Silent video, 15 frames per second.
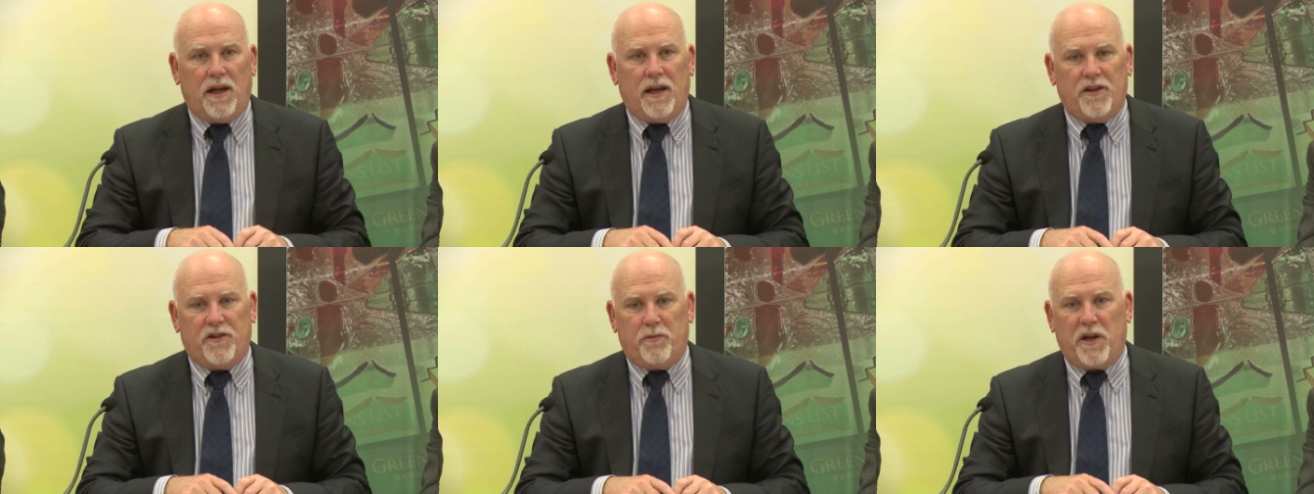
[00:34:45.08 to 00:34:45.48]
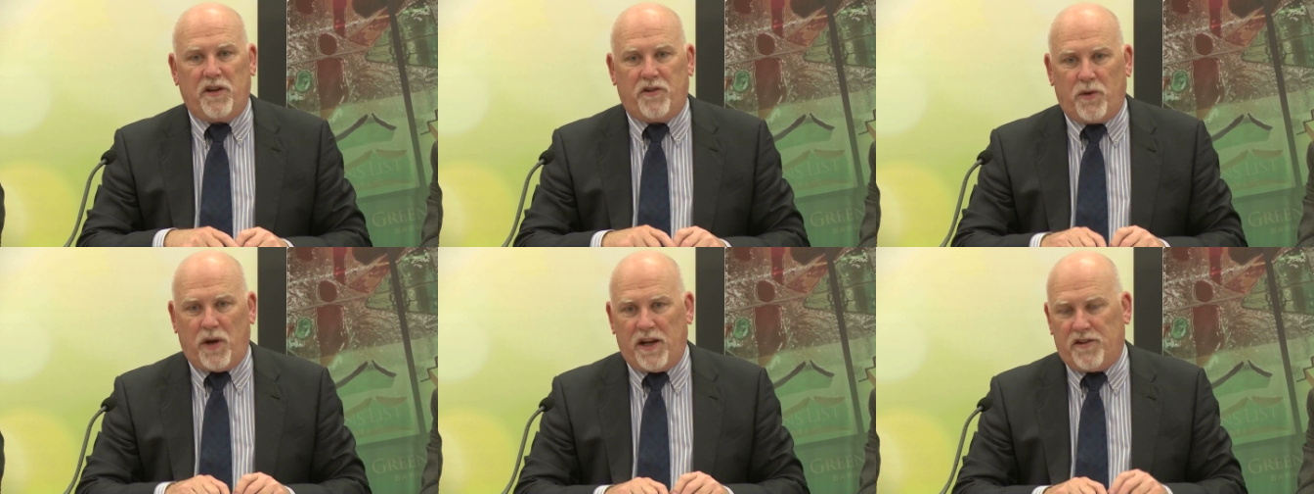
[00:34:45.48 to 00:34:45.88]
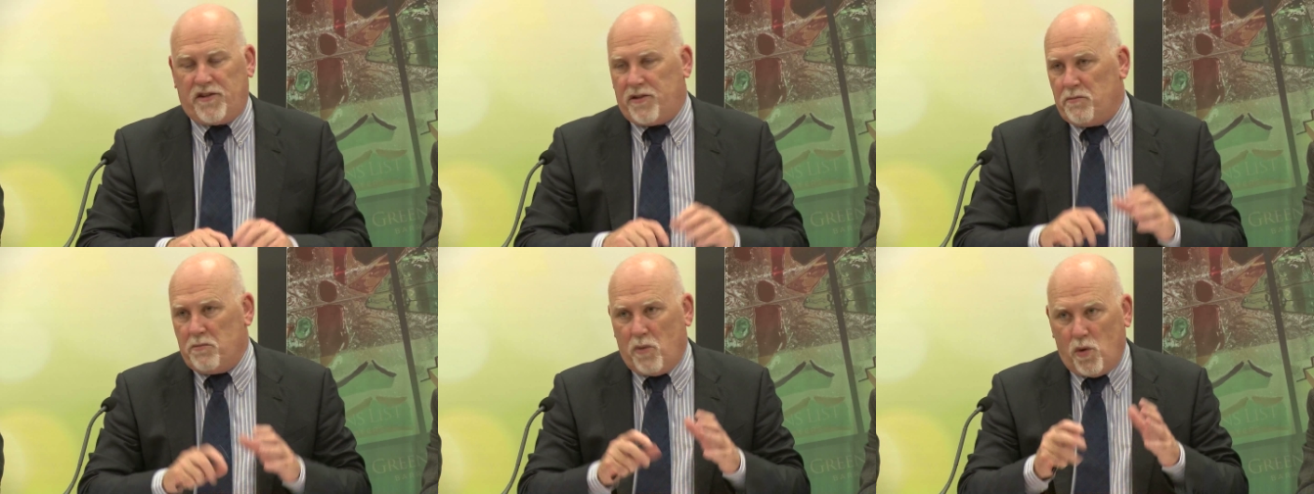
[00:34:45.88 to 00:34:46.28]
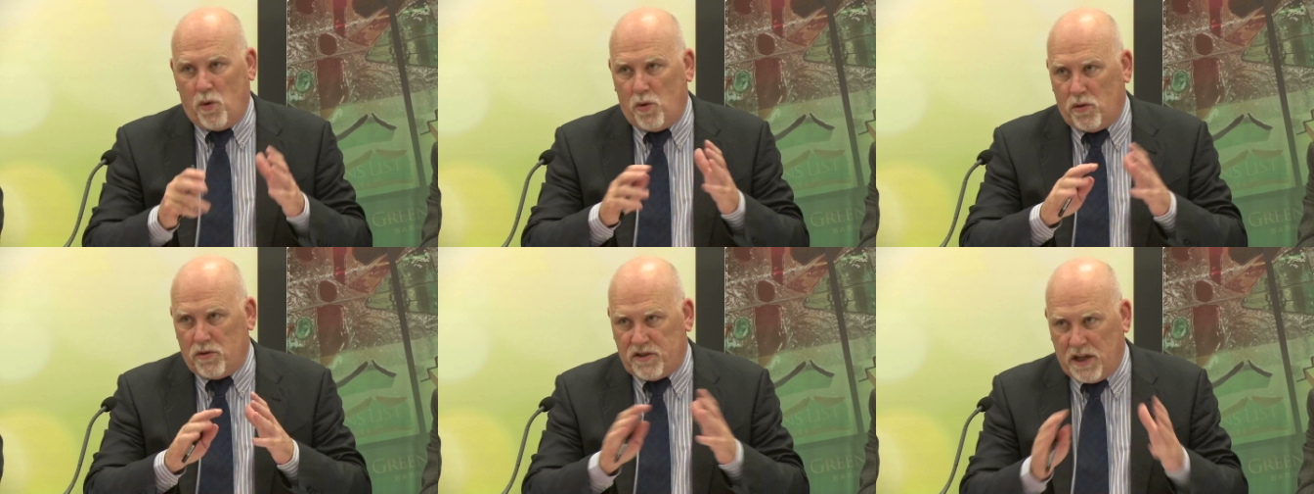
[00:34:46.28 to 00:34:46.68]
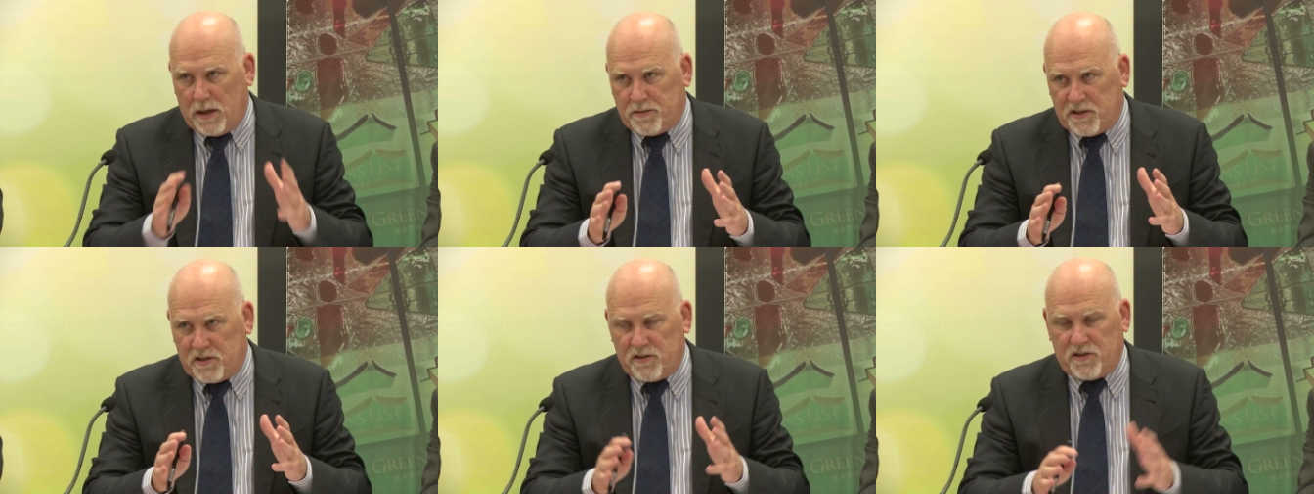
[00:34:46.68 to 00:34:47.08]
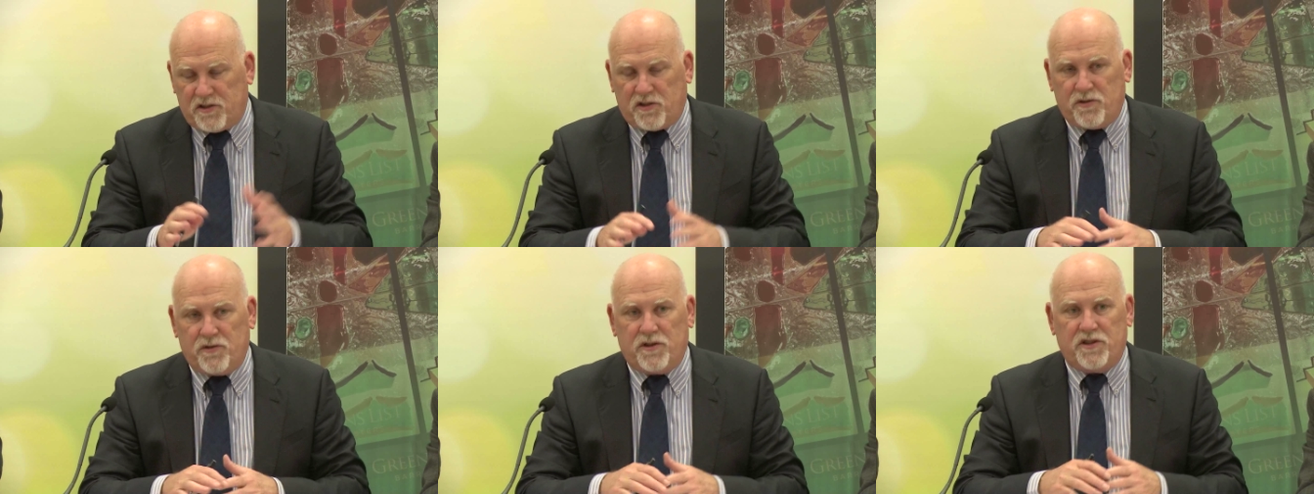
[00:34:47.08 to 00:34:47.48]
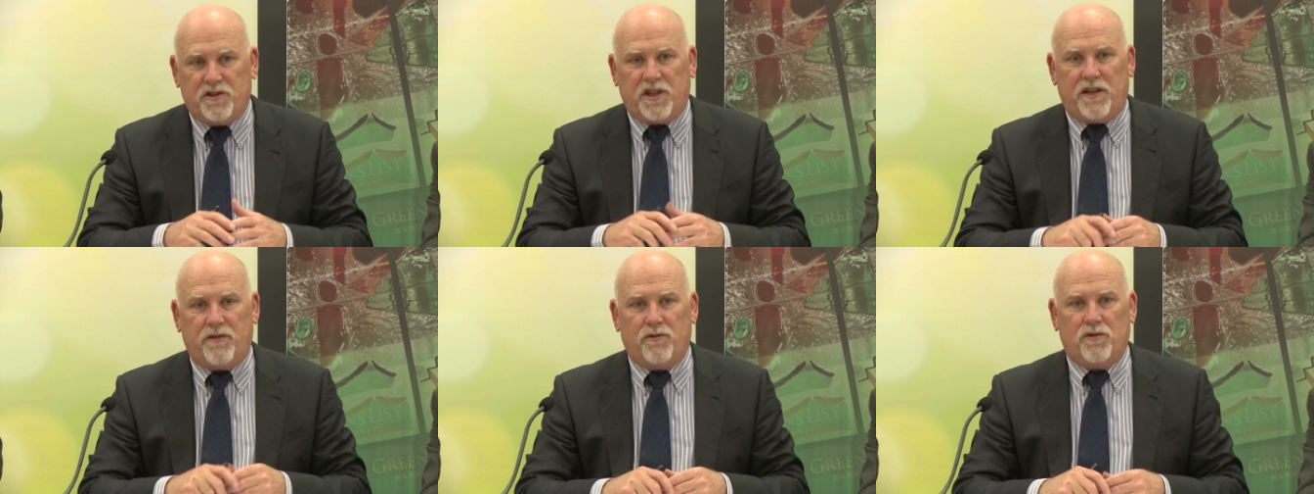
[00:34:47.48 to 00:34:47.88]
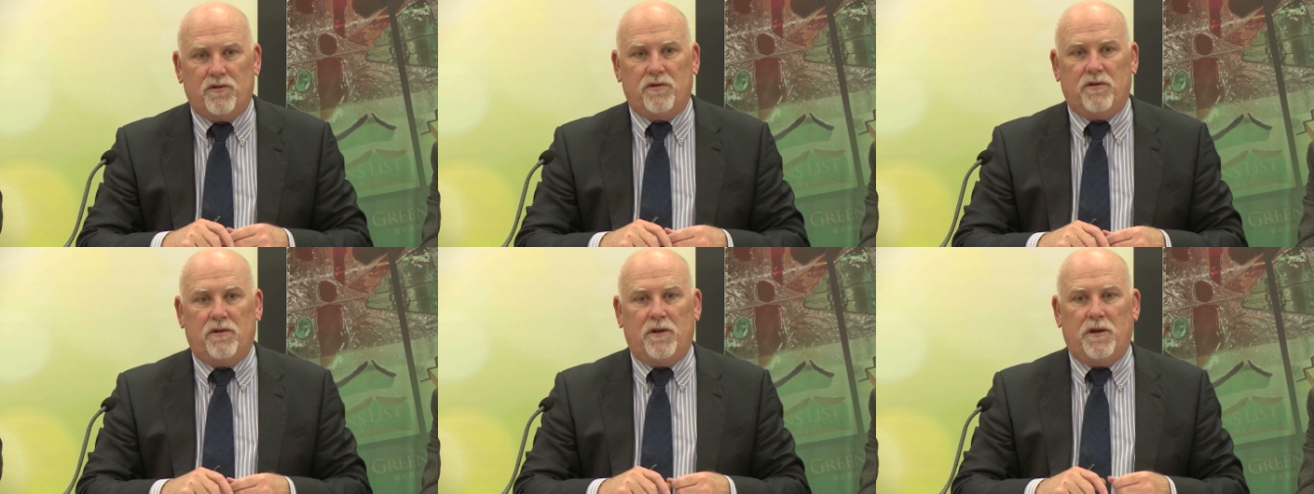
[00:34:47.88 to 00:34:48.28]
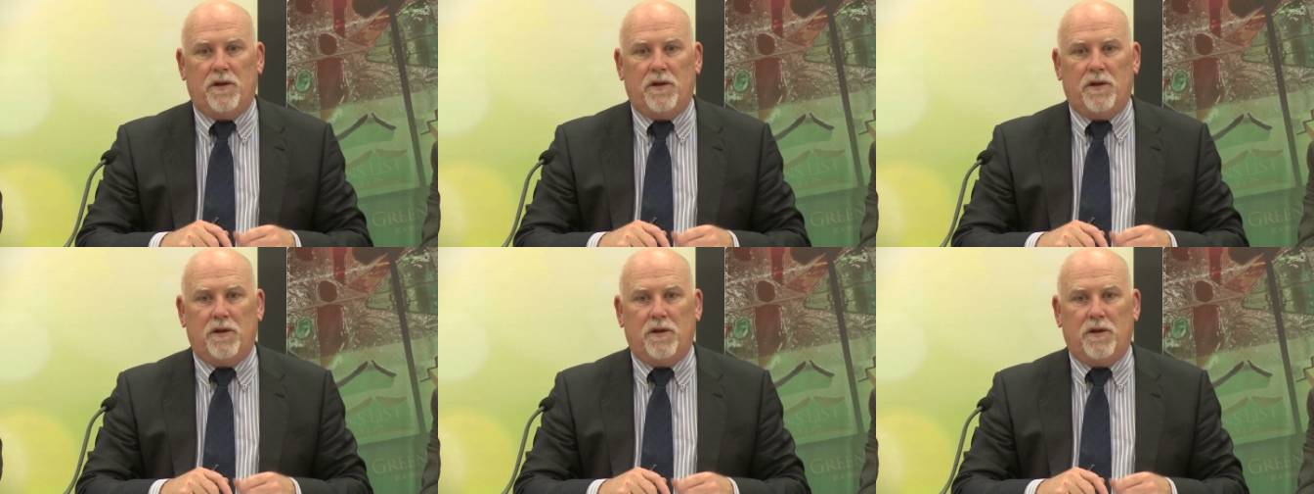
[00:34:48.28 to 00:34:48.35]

It's meant to add some more substance to the general